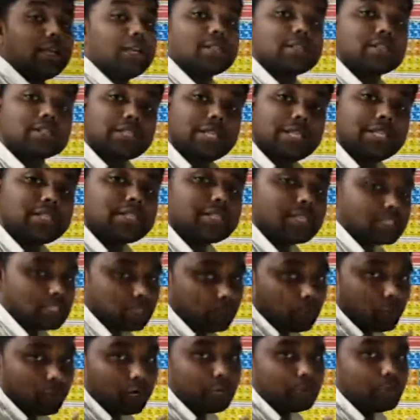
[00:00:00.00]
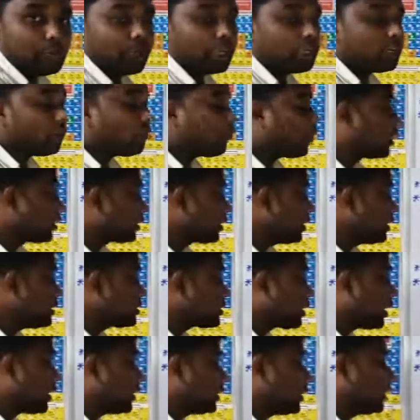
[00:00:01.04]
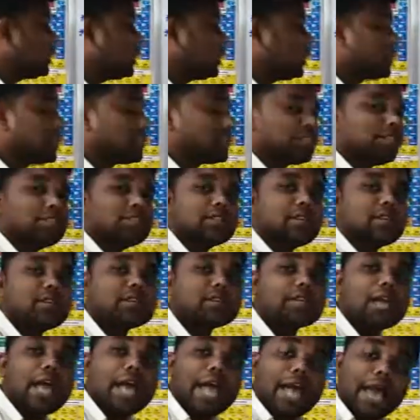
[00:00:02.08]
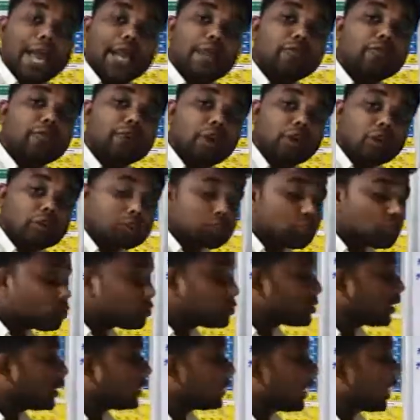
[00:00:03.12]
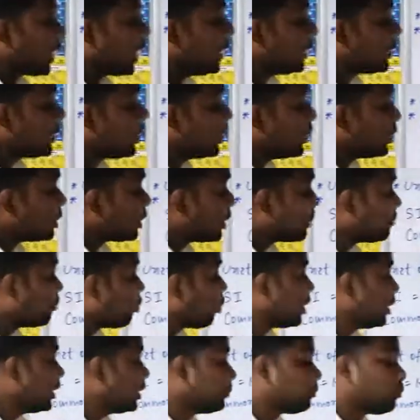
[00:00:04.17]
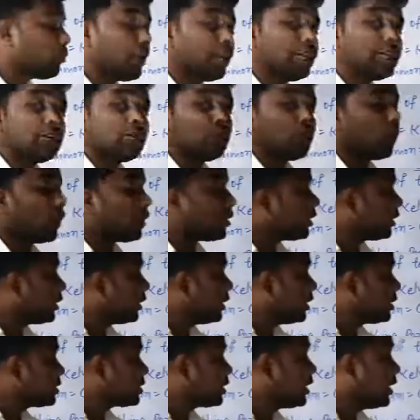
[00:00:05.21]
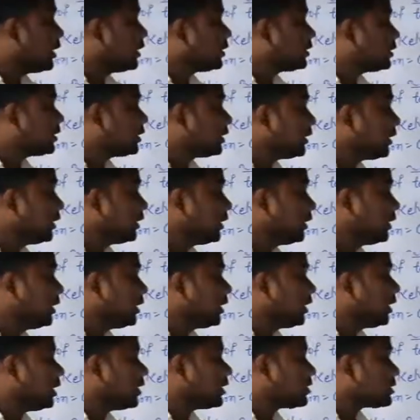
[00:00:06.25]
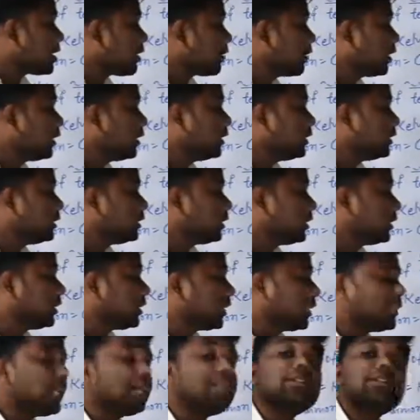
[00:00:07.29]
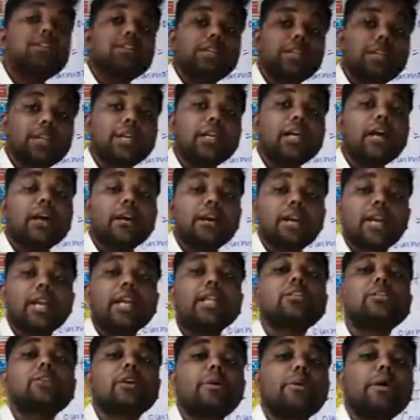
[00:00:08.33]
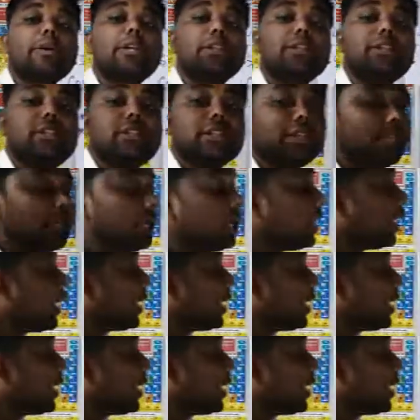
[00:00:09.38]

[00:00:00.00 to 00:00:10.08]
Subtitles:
Celsius. The boiling point of water is 100 degrees Celsius, and we also say that the boiling point of water is 373, that 373